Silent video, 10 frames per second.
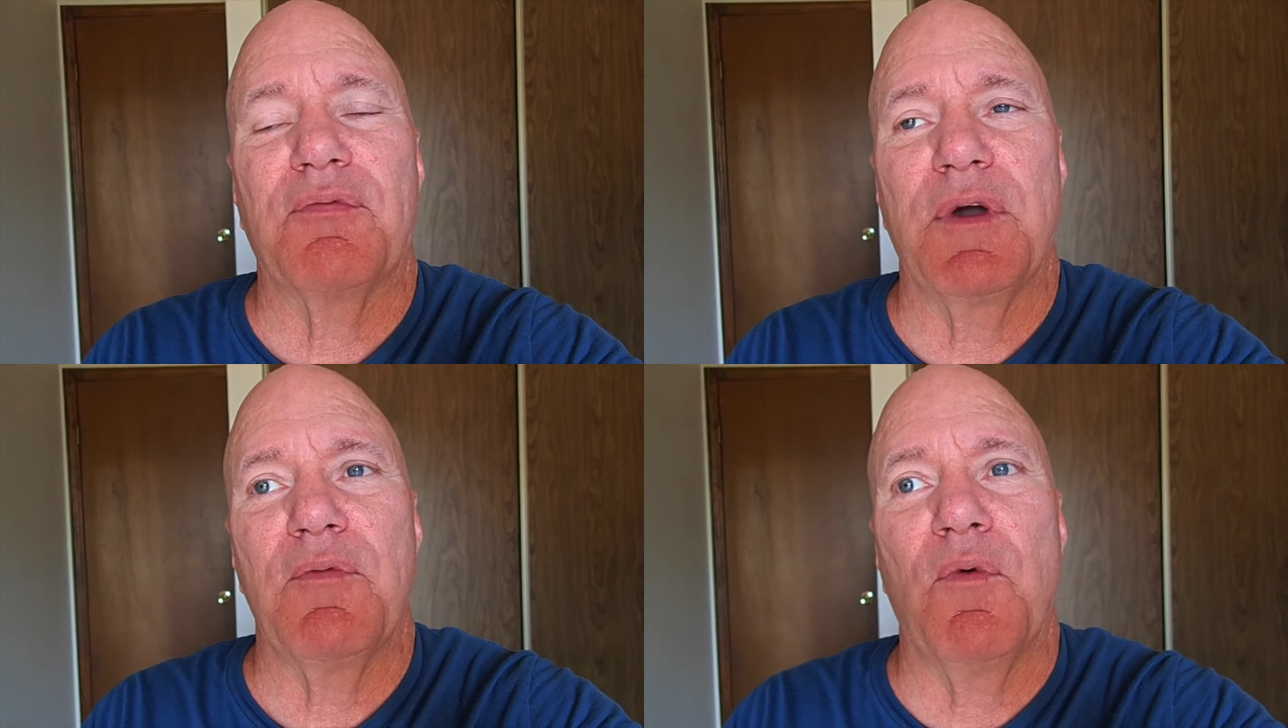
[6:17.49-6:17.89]

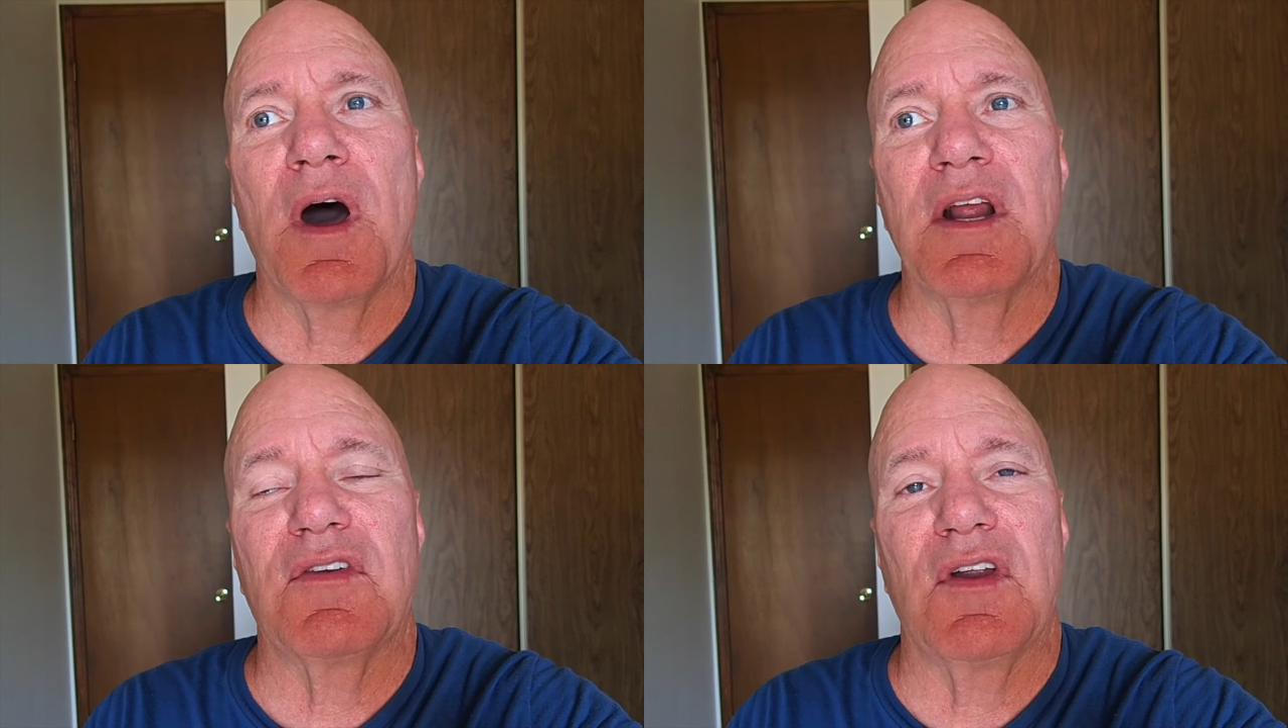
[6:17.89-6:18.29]
We
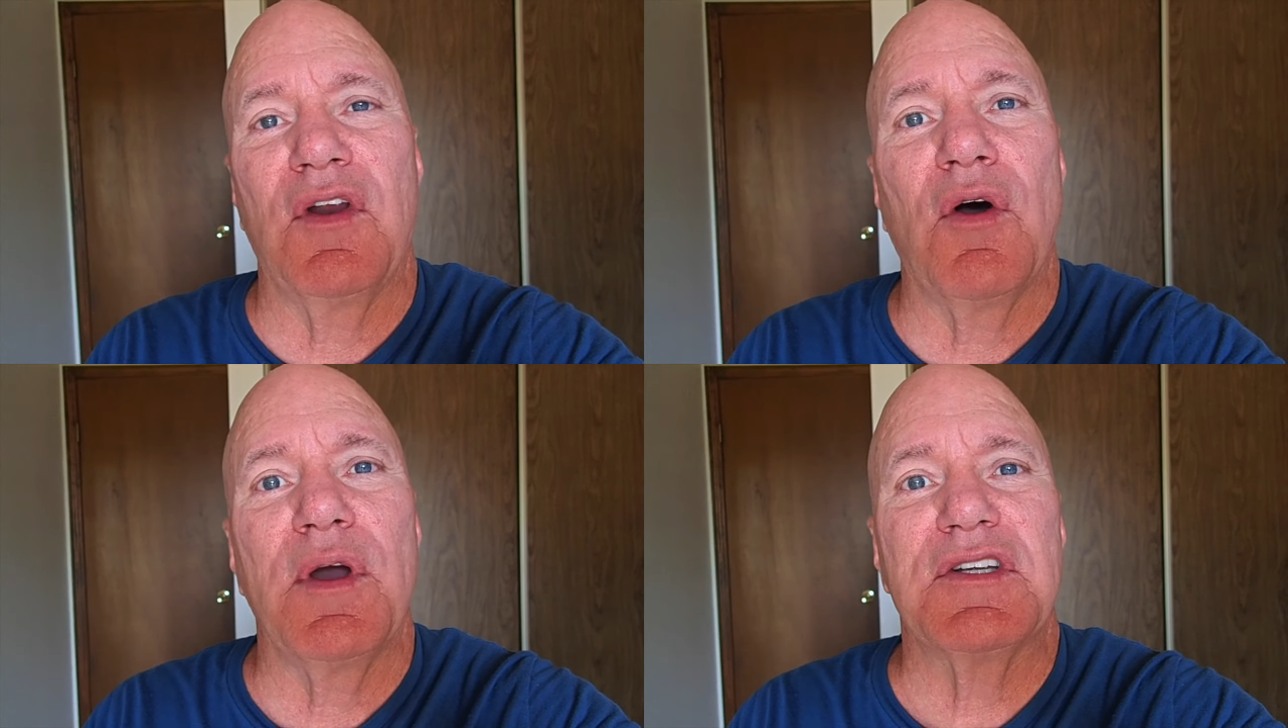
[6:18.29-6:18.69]
wanted to
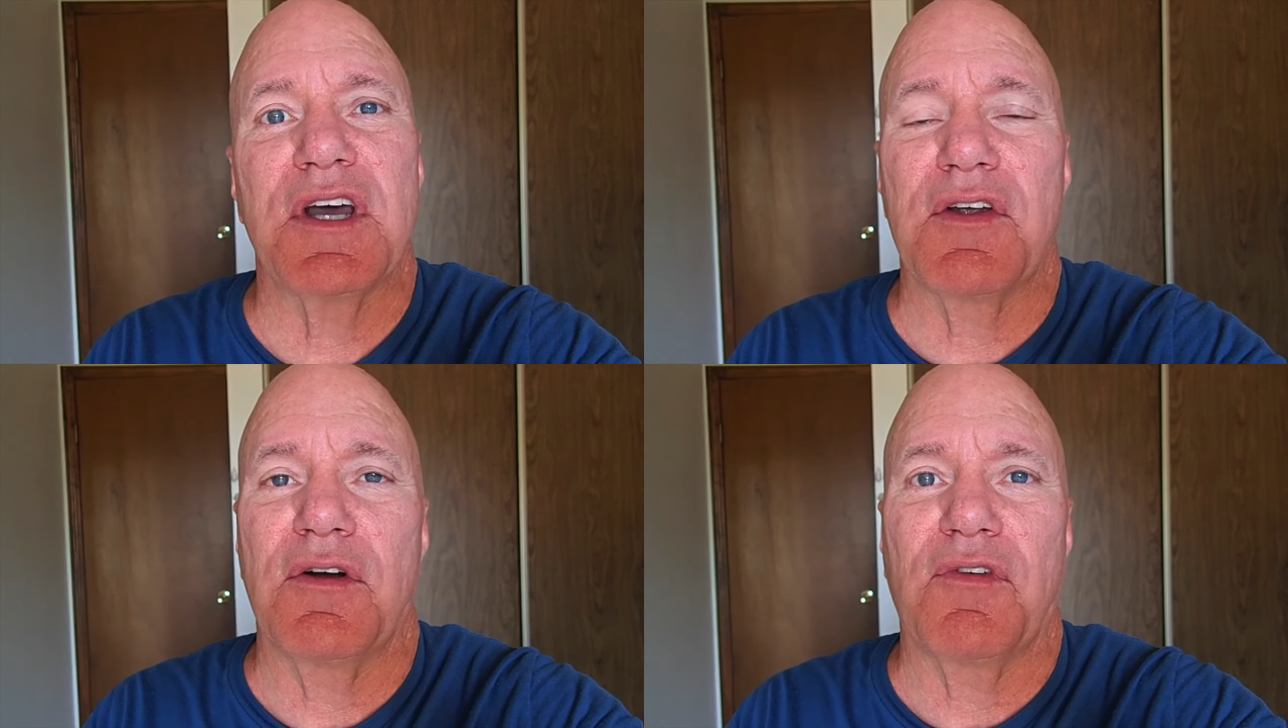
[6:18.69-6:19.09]
know each
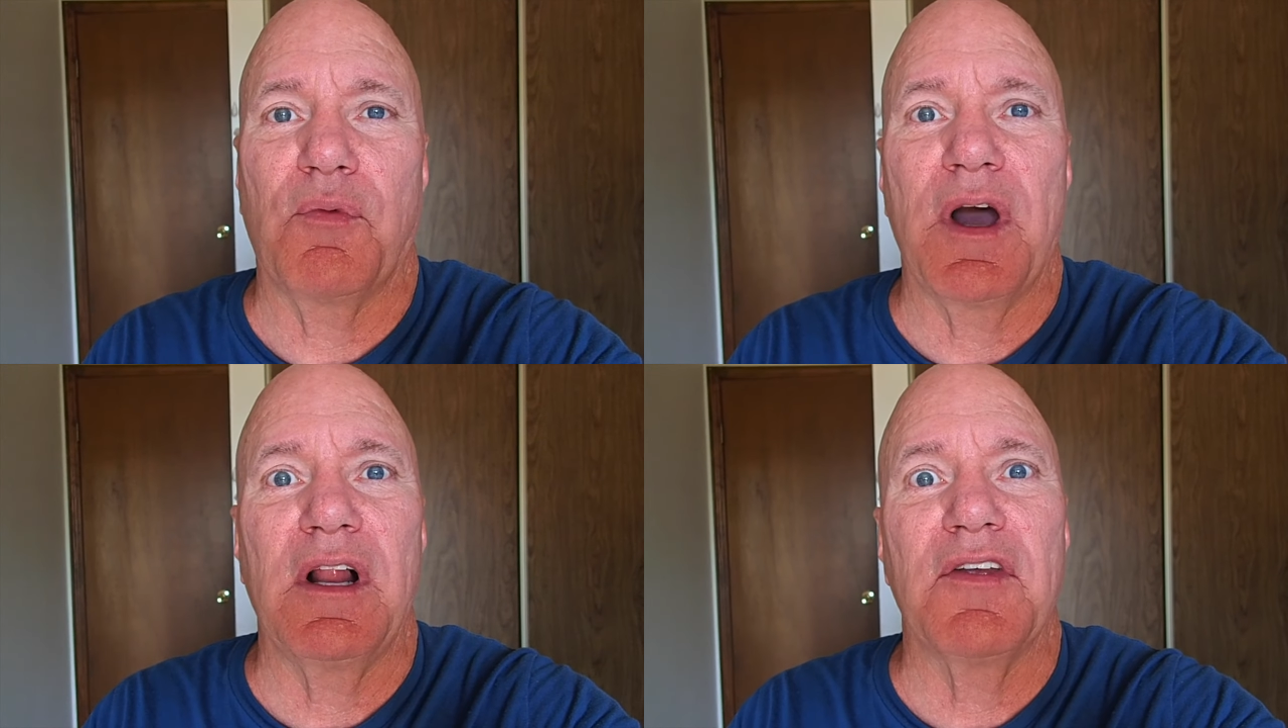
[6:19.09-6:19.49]
other as
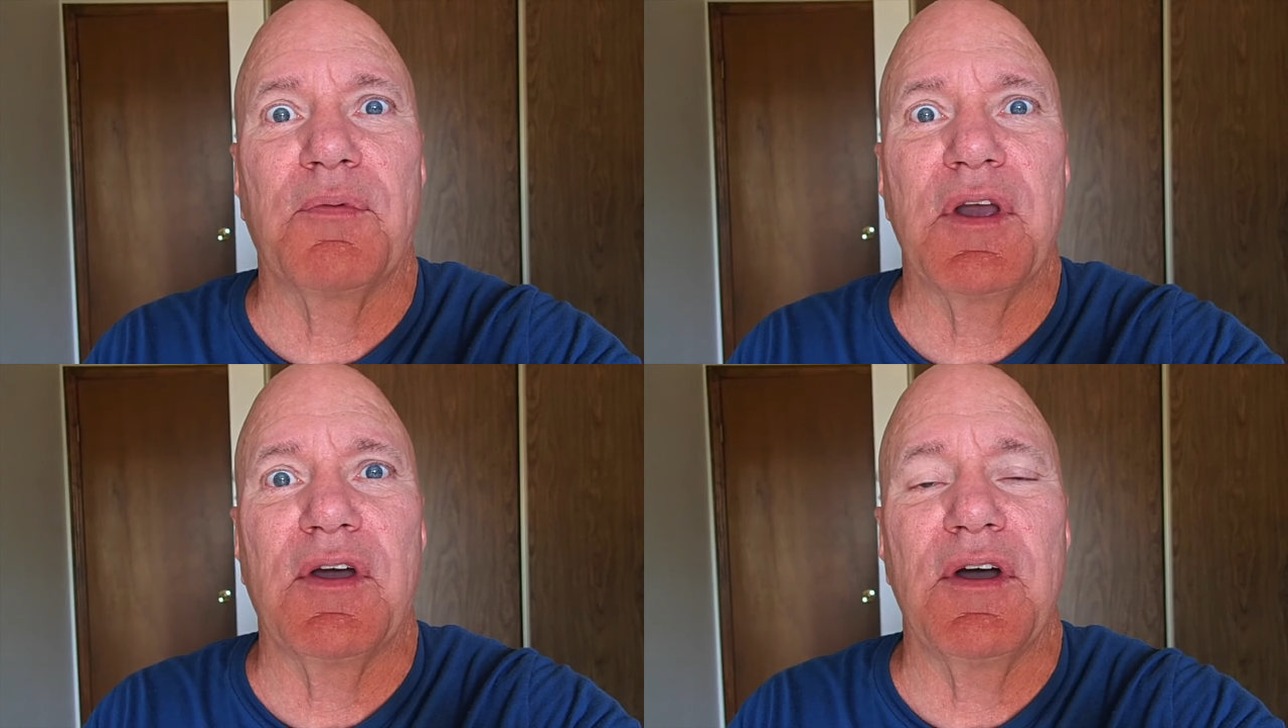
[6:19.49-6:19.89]
well as
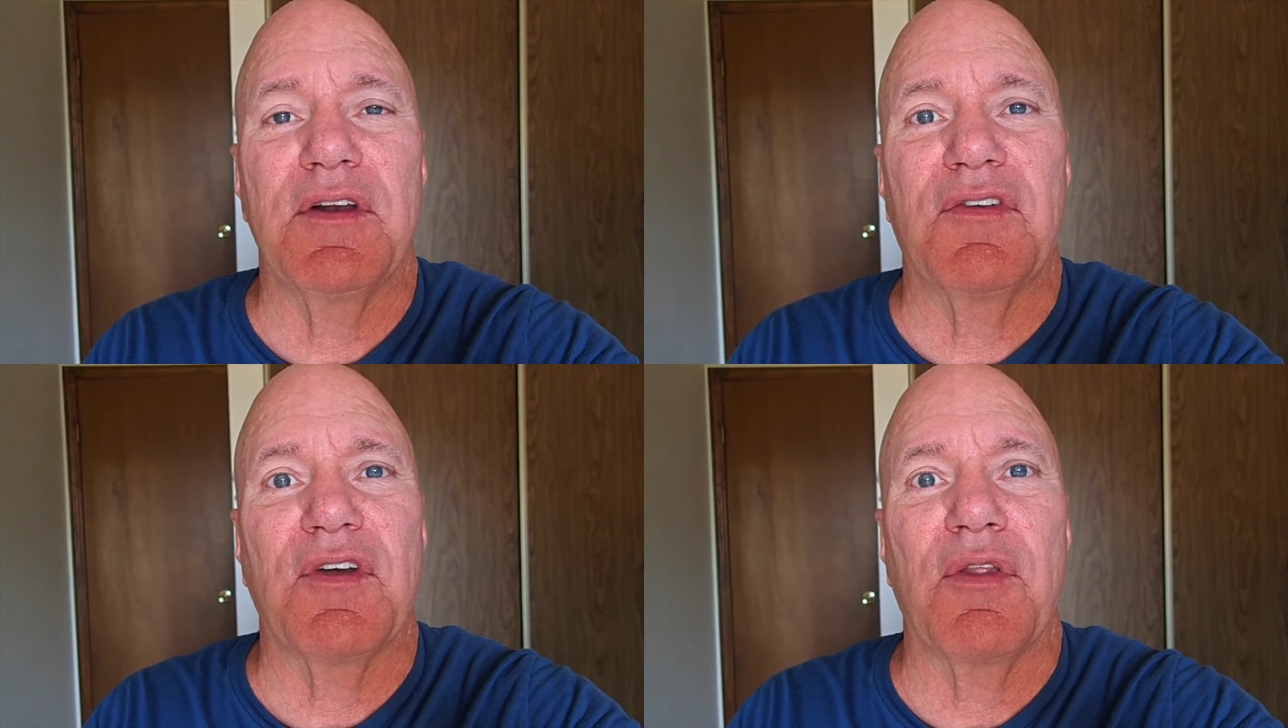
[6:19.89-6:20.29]
we
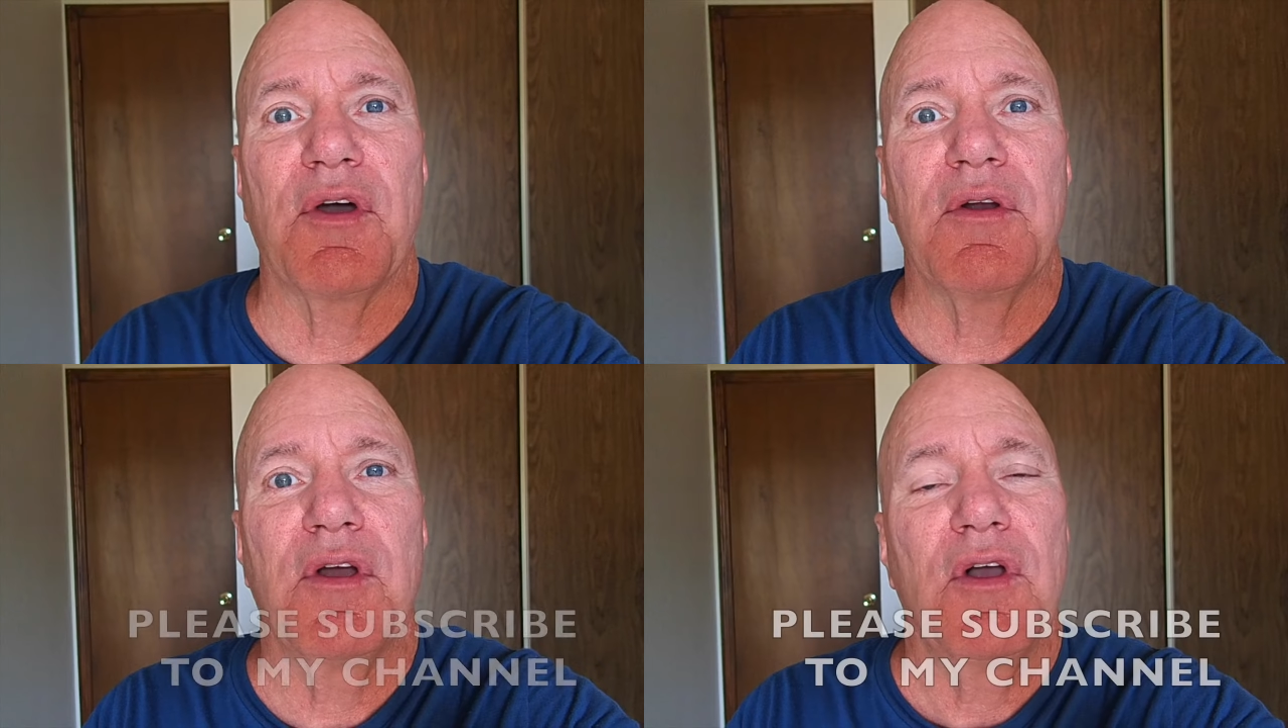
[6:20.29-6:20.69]
could so
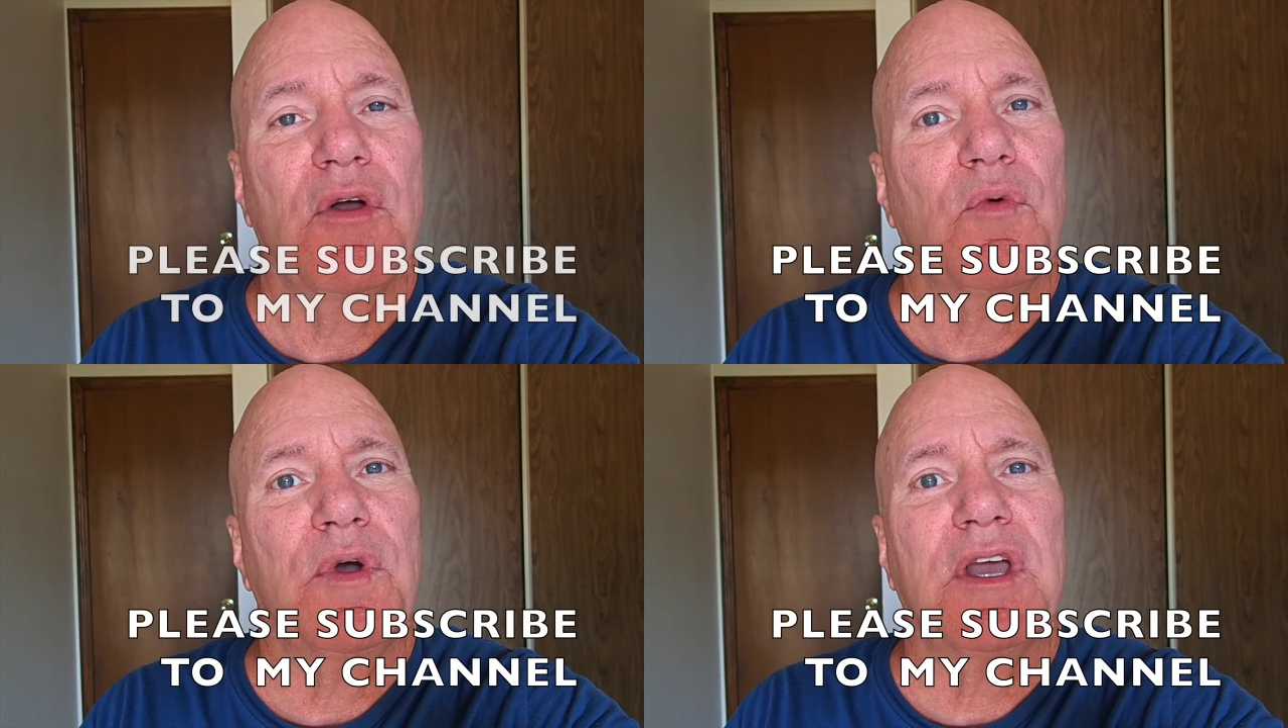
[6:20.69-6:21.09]

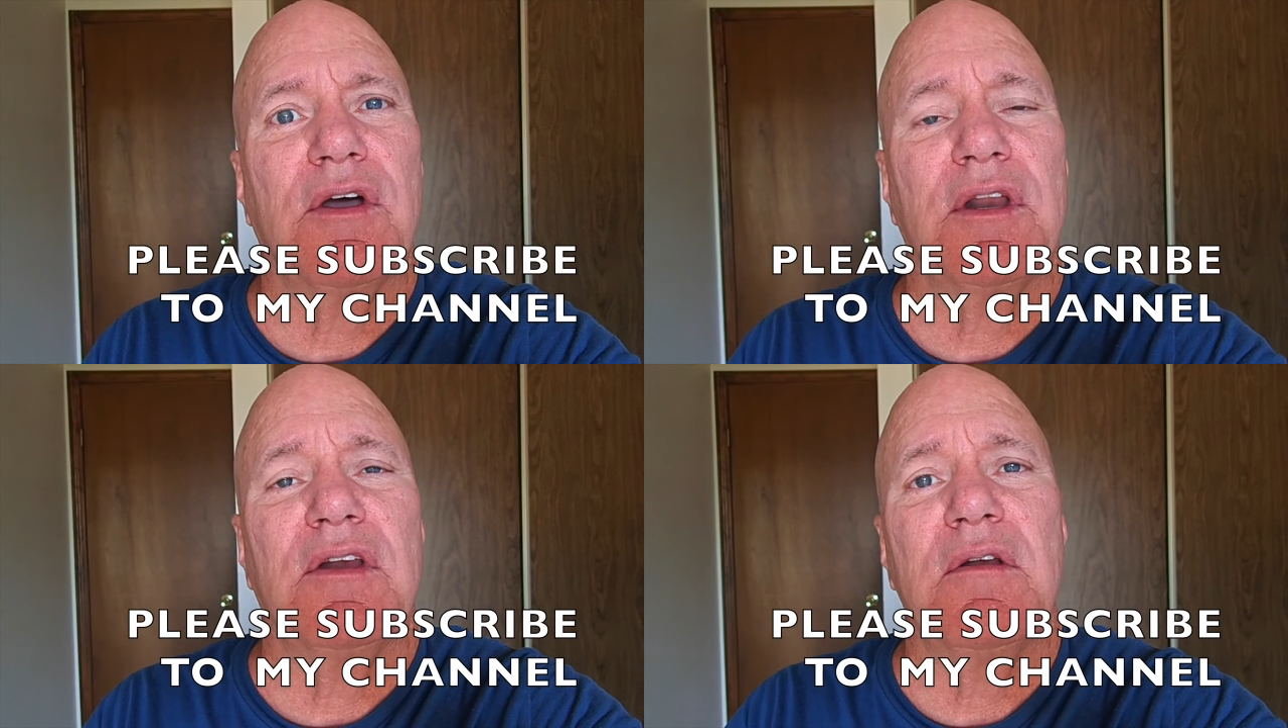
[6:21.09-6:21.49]
that we
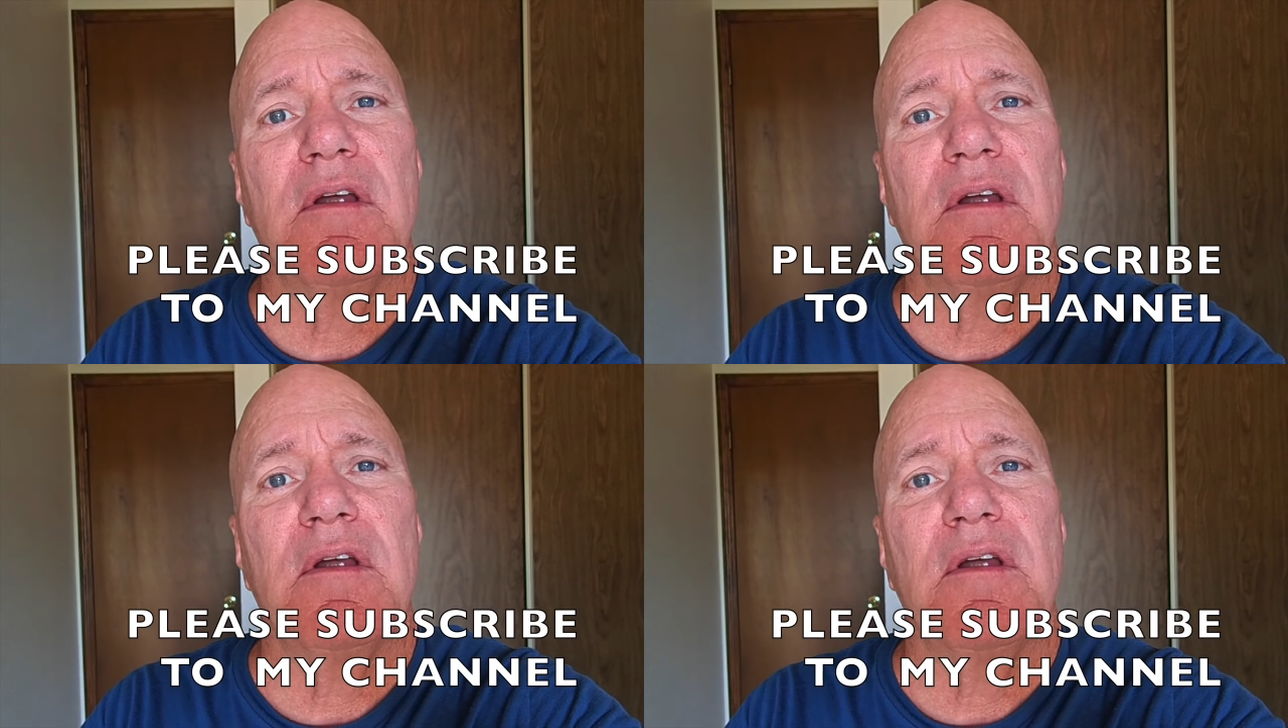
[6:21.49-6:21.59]
could,